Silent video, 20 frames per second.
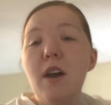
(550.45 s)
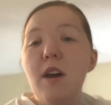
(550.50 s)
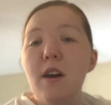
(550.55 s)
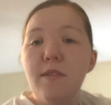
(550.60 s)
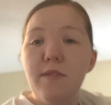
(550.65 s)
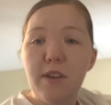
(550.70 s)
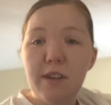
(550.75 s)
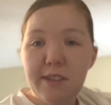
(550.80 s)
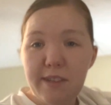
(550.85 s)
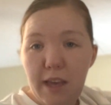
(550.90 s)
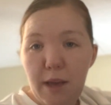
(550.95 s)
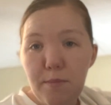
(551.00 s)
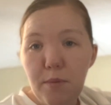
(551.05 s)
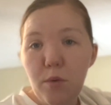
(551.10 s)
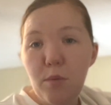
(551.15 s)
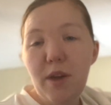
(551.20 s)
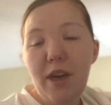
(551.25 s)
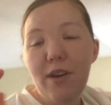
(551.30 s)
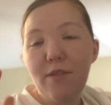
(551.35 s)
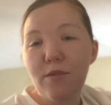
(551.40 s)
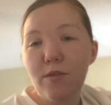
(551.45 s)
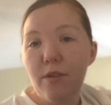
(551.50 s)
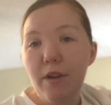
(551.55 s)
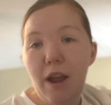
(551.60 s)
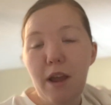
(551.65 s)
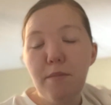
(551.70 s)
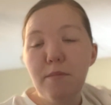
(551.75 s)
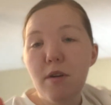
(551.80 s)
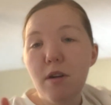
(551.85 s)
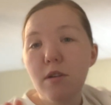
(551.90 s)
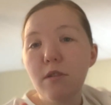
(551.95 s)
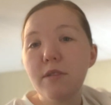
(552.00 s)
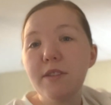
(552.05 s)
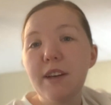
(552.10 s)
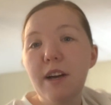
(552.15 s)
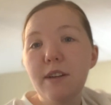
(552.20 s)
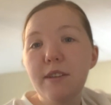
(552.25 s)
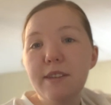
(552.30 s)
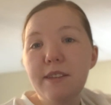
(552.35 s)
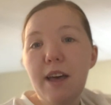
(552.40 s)
For example, we have crepe myrtles
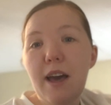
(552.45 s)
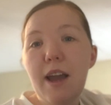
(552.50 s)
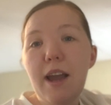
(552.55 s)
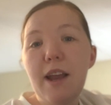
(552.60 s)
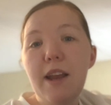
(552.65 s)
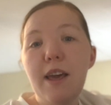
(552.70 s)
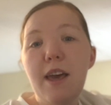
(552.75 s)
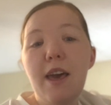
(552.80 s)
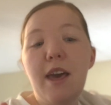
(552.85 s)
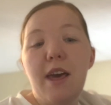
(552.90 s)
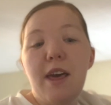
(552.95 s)
outside